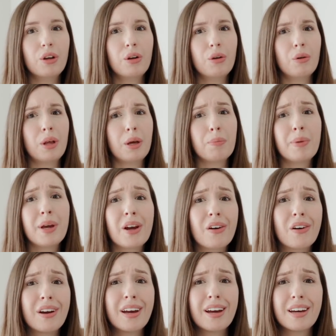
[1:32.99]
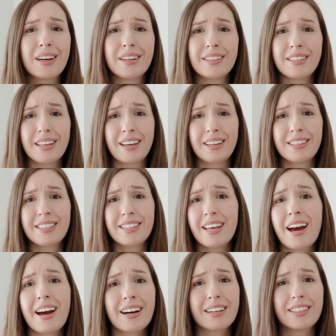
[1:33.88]
you know, like periods and
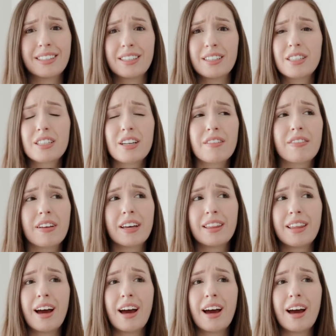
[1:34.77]
sex and stuff like